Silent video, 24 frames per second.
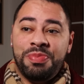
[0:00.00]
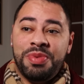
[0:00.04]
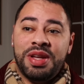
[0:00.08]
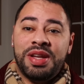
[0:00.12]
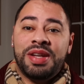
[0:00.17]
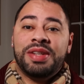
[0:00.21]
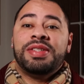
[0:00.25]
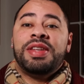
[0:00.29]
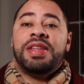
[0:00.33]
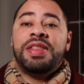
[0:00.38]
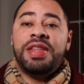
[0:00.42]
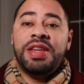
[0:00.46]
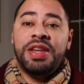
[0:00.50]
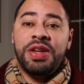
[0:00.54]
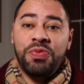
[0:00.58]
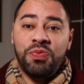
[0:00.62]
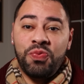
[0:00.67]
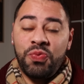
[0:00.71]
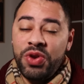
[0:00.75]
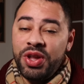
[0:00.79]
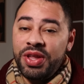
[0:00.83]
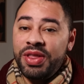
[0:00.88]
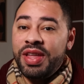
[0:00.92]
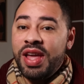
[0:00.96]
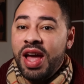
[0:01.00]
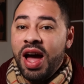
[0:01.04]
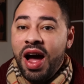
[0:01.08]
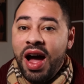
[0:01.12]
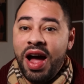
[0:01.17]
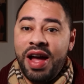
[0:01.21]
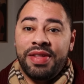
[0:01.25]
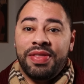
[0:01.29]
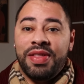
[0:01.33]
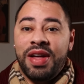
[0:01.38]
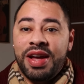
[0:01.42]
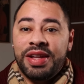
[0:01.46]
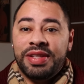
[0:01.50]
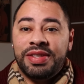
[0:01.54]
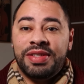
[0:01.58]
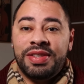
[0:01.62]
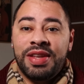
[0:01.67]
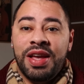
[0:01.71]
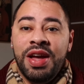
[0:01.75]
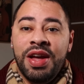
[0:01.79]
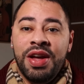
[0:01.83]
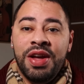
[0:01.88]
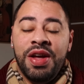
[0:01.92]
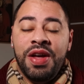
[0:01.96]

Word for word: because I think it really highlights